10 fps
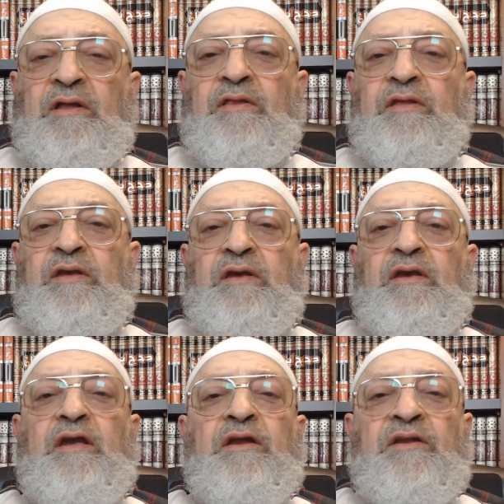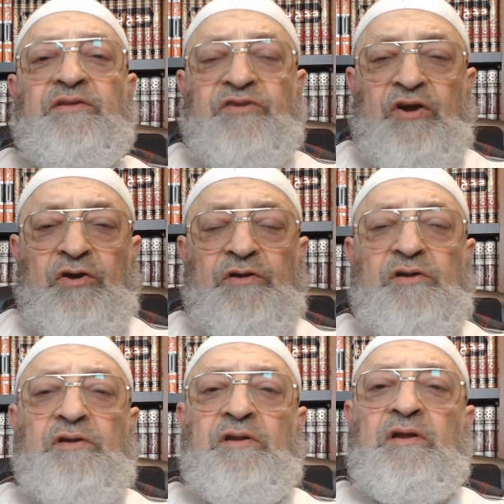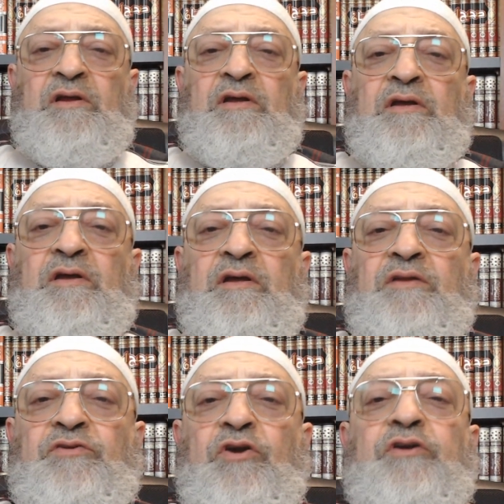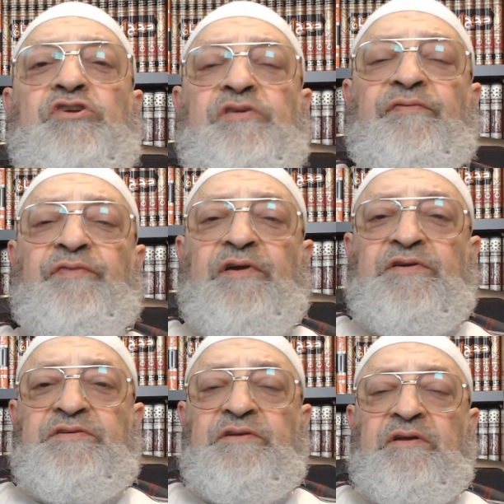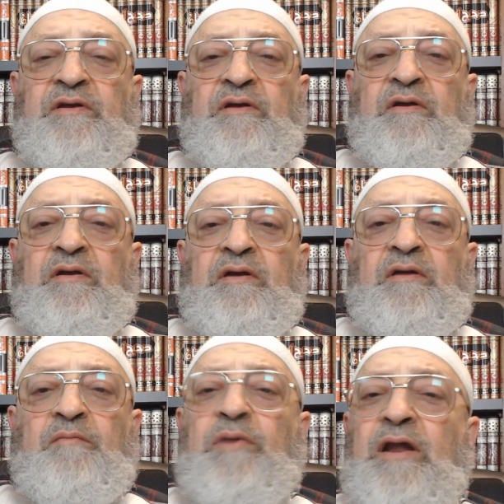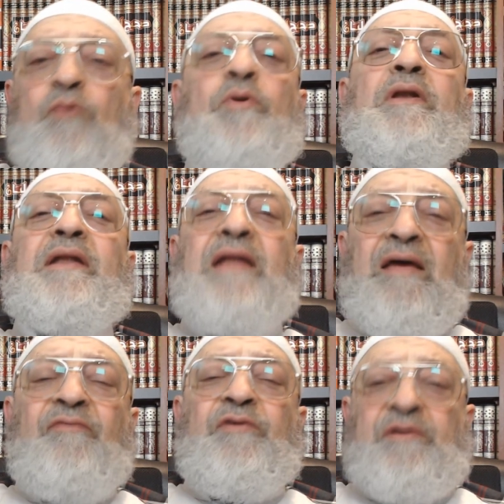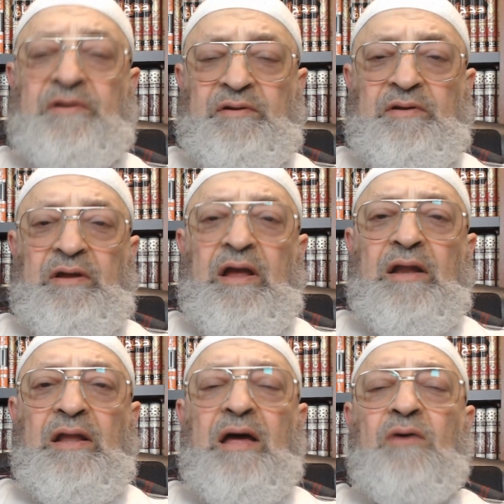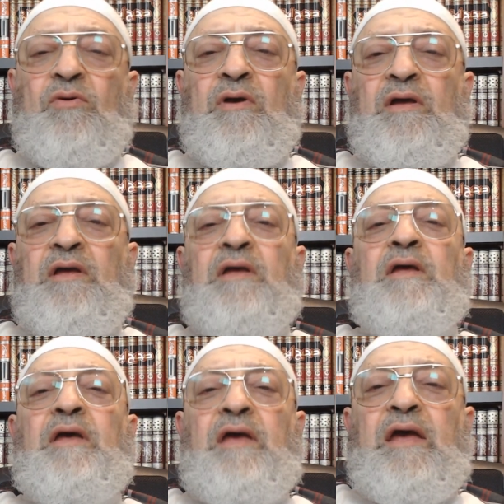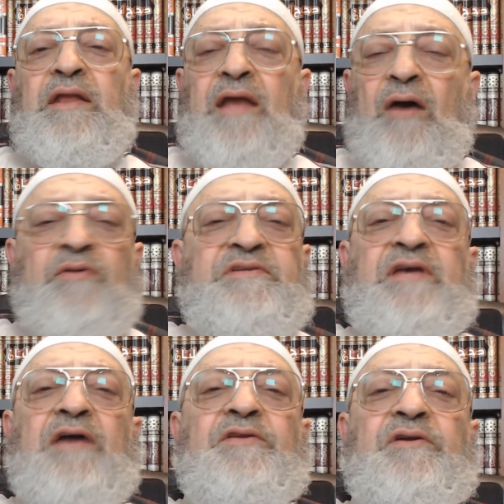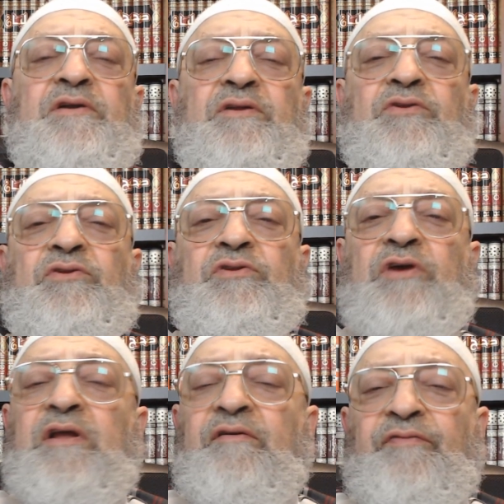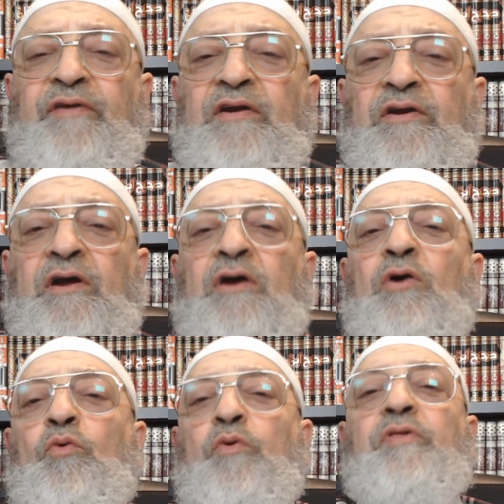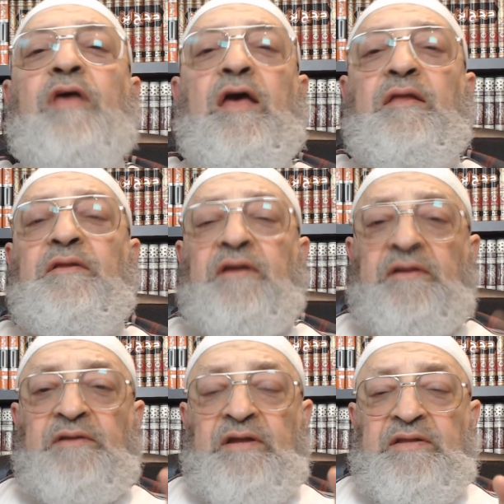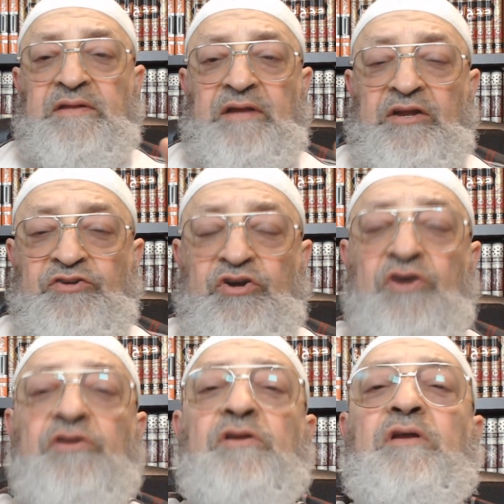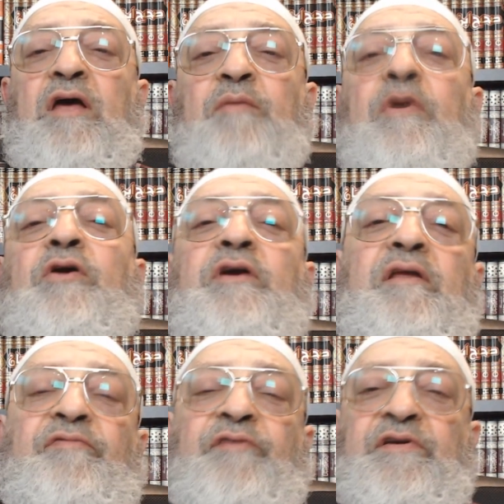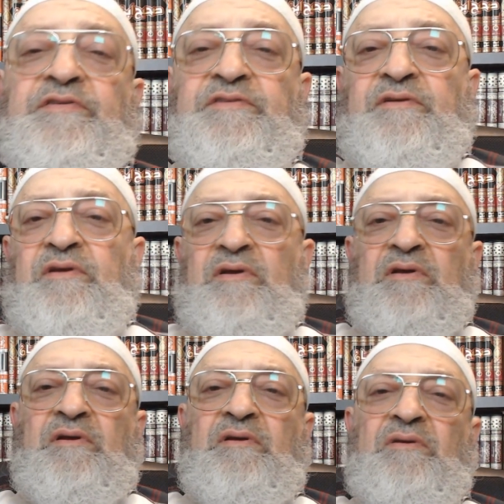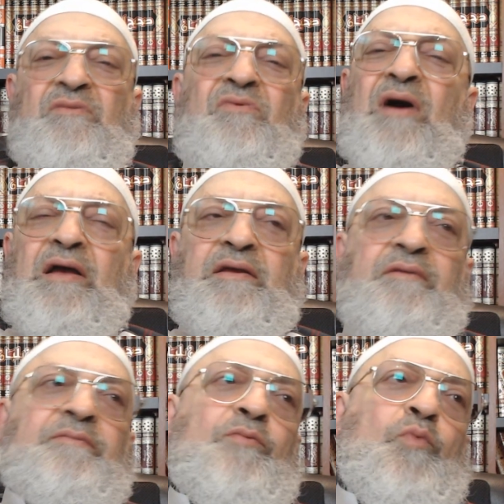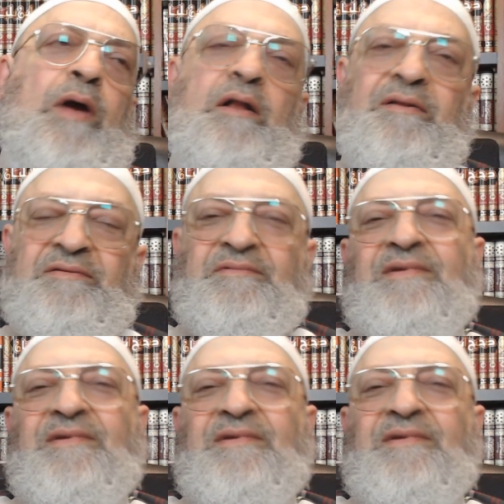in the internal Turkish affairs, but it will never allow any outsider to interfere with the internal American affairs? Why? Well,